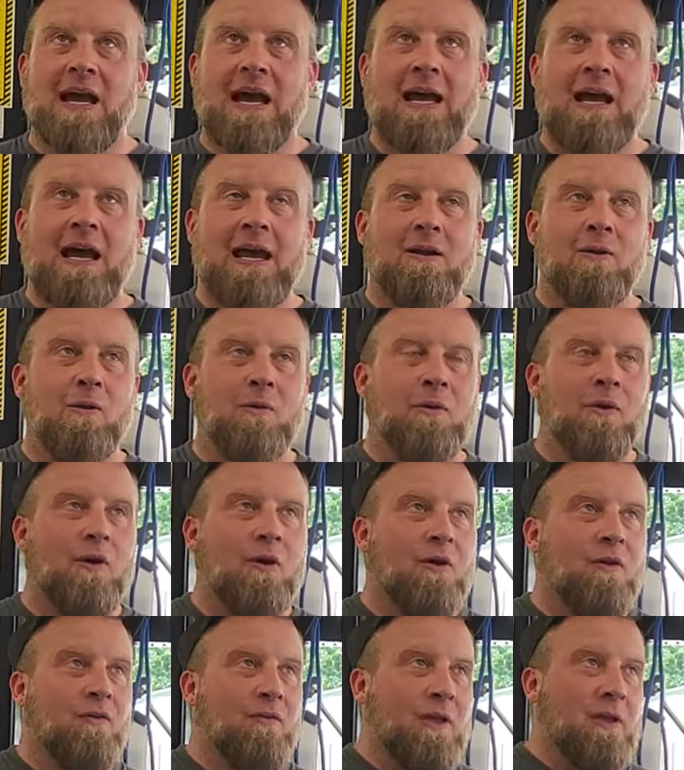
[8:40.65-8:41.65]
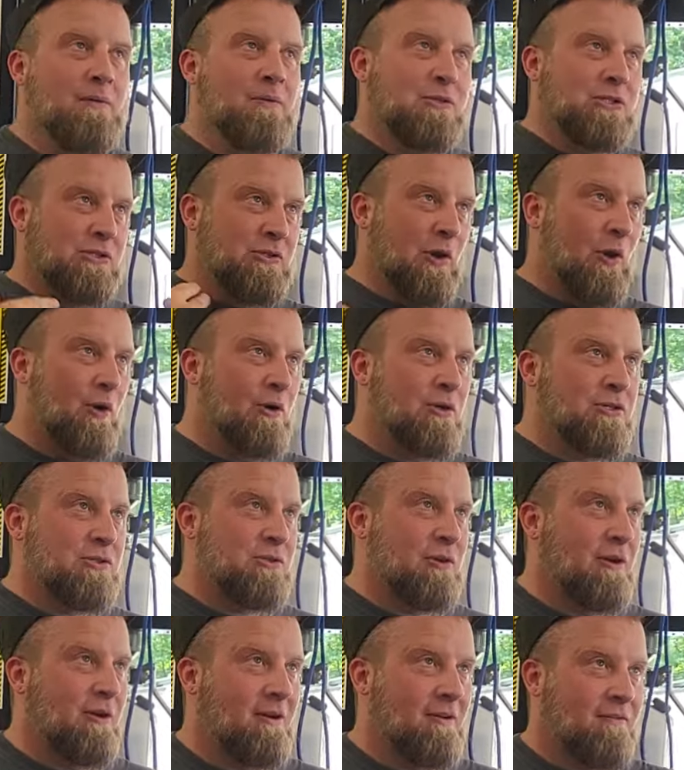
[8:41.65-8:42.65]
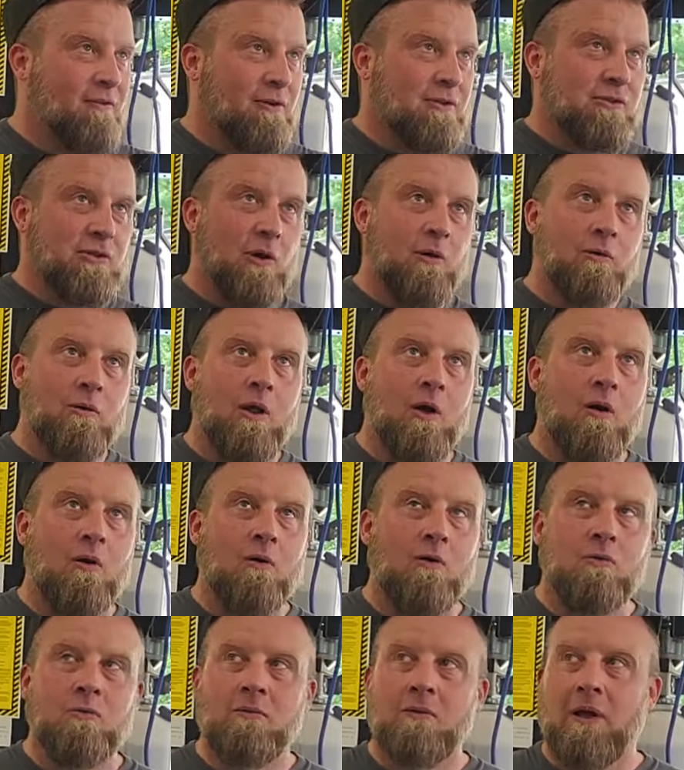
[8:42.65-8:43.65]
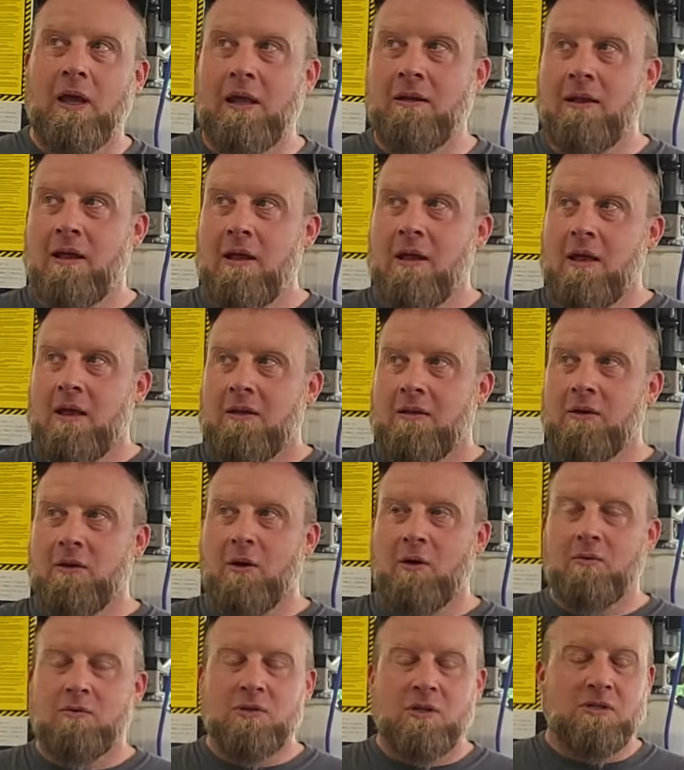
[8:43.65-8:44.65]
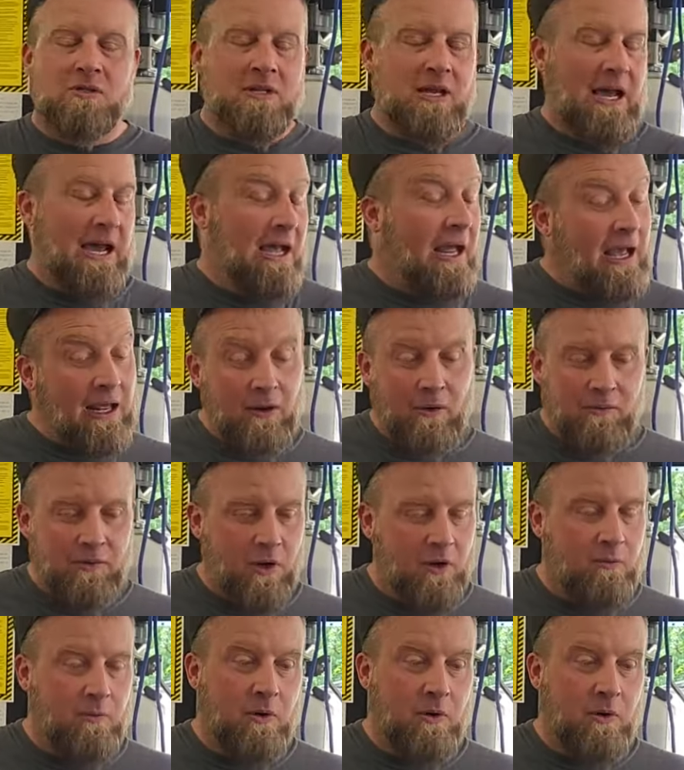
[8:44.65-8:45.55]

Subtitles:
I don't know if they was starstruck for so long and, I don't know.